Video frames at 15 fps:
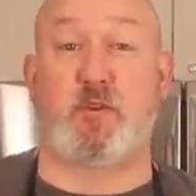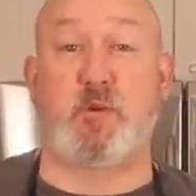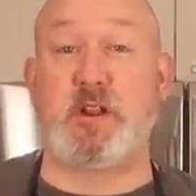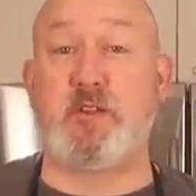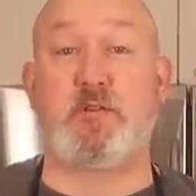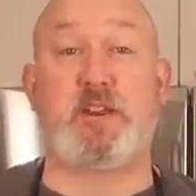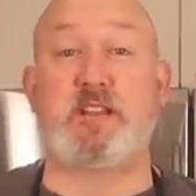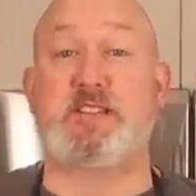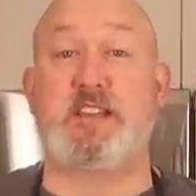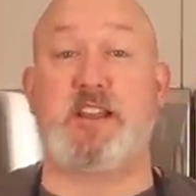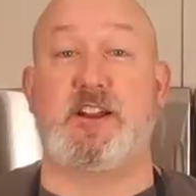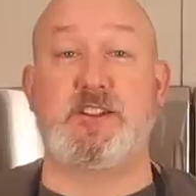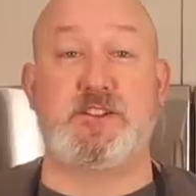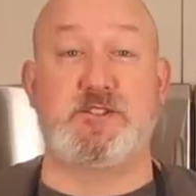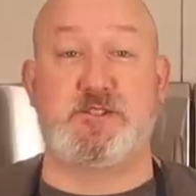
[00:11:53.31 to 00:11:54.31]
Whenever I see
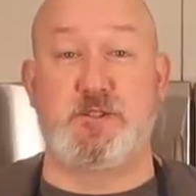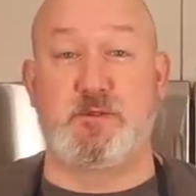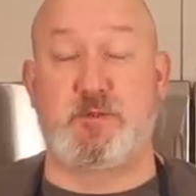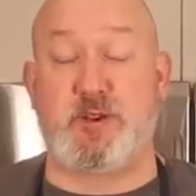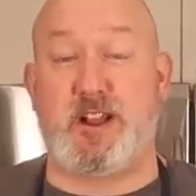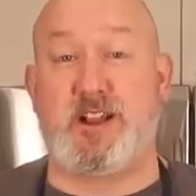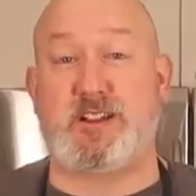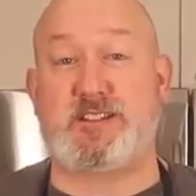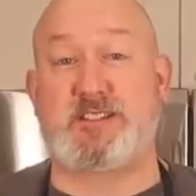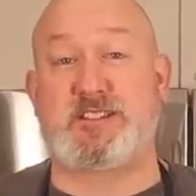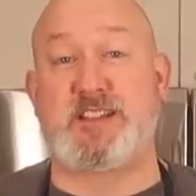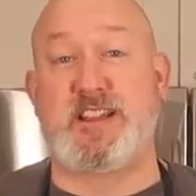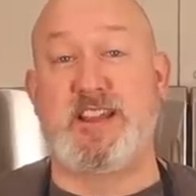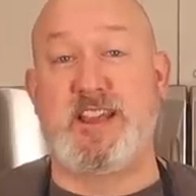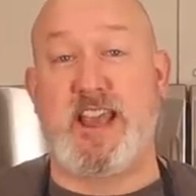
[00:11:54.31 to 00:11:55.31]
onion soup
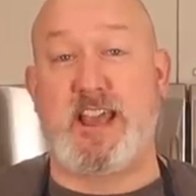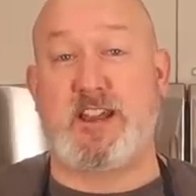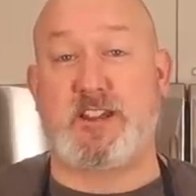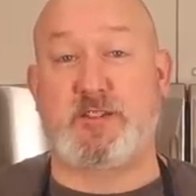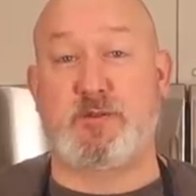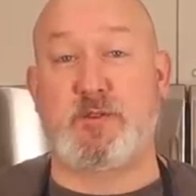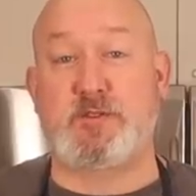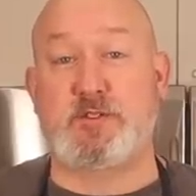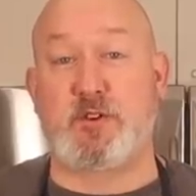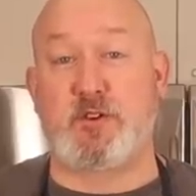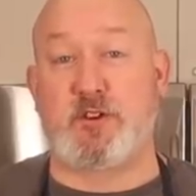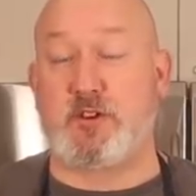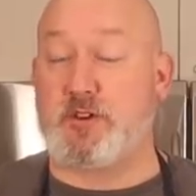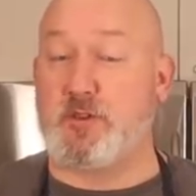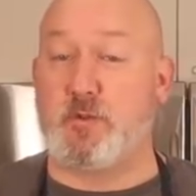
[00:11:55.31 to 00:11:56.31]
crocks at a thrift
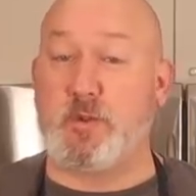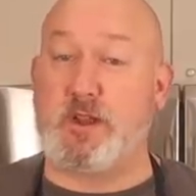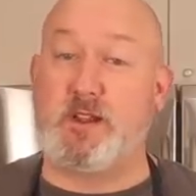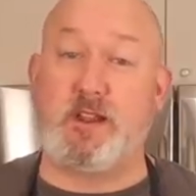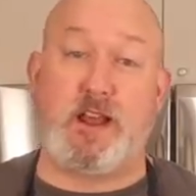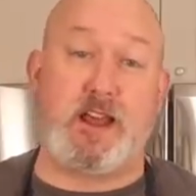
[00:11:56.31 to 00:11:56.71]
store or Goodwill,